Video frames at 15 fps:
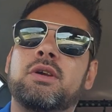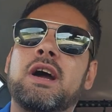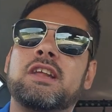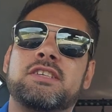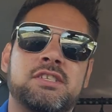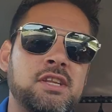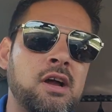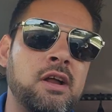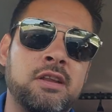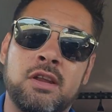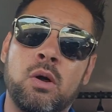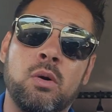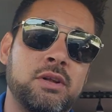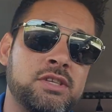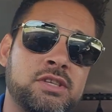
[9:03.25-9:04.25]
got a stud and
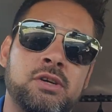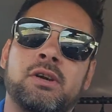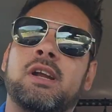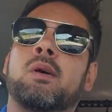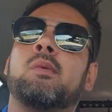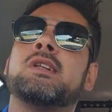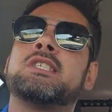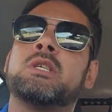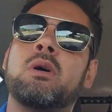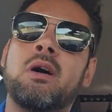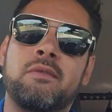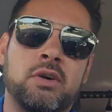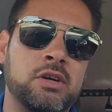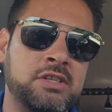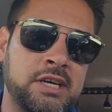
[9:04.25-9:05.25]
no concern here
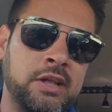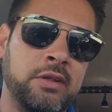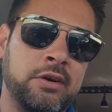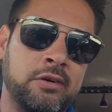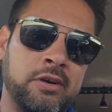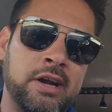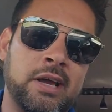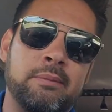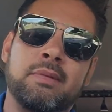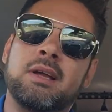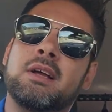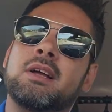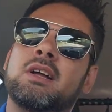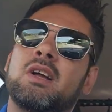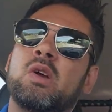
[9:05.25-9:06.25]
whatsoever, Jalen Graham,
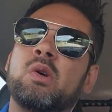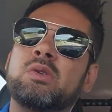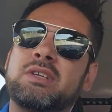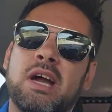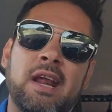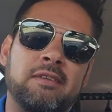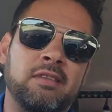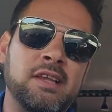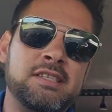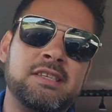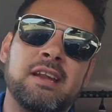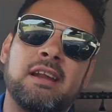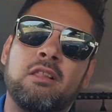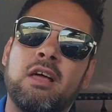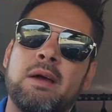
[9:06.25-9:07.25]
who's kind of
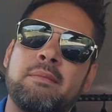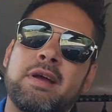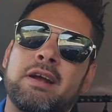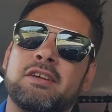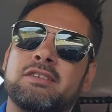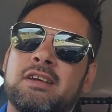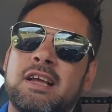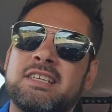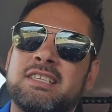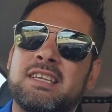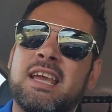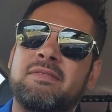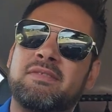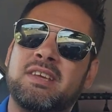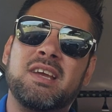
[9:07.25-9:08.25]
listed as a
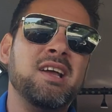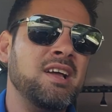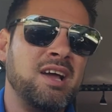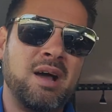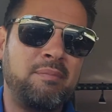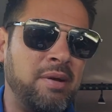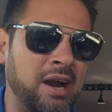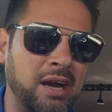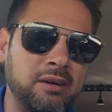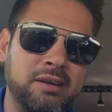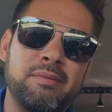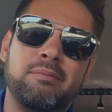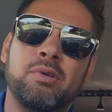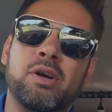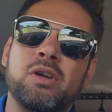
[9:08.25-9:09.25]
linebacker/safety.
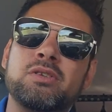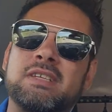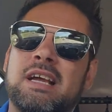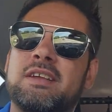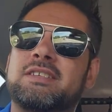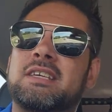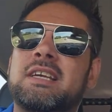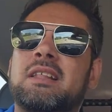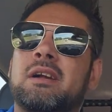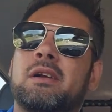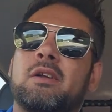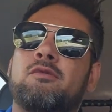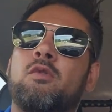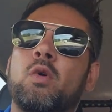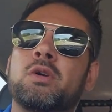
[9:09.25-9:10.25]
Apparently, Purdue's now saying they're
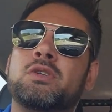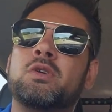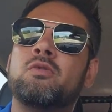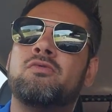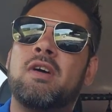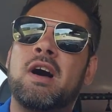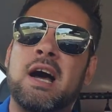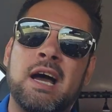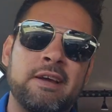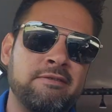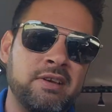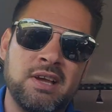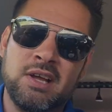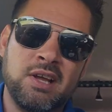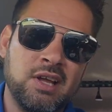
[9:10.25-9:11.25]
in a 4-2-5,
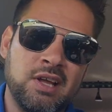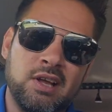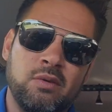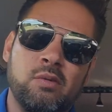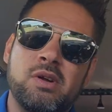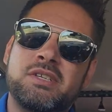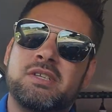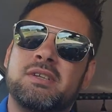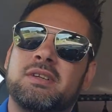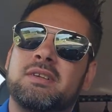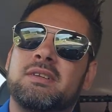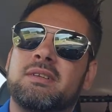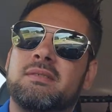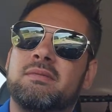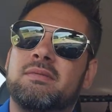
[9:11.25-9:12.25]
which
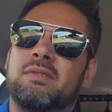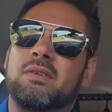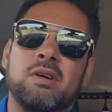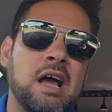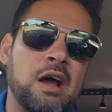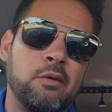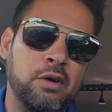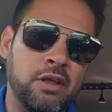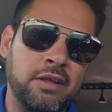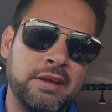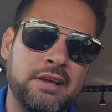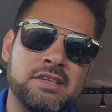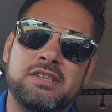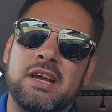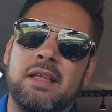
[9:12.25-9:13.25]
they're not really,
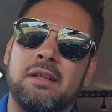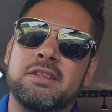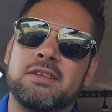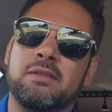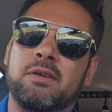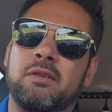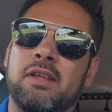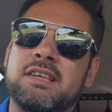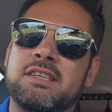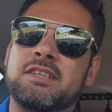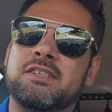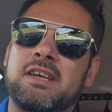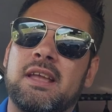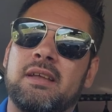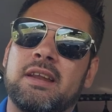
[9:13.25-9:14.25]
because they're listing
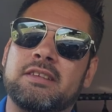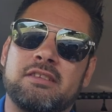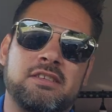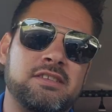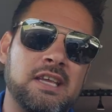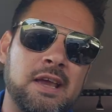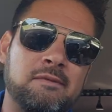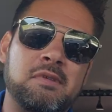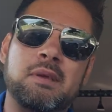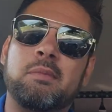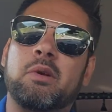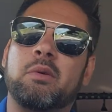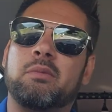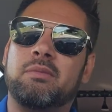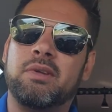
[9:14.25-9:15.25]
Jalen as a safety,
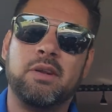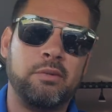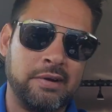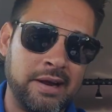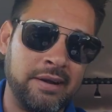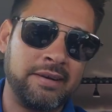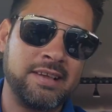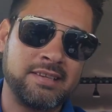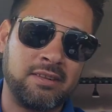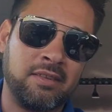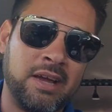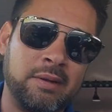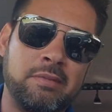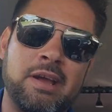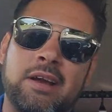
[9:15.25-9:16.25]
but in reality he's a
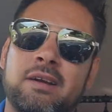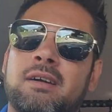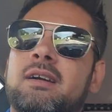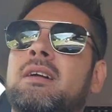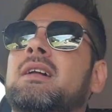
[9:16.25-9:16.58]
linebacker.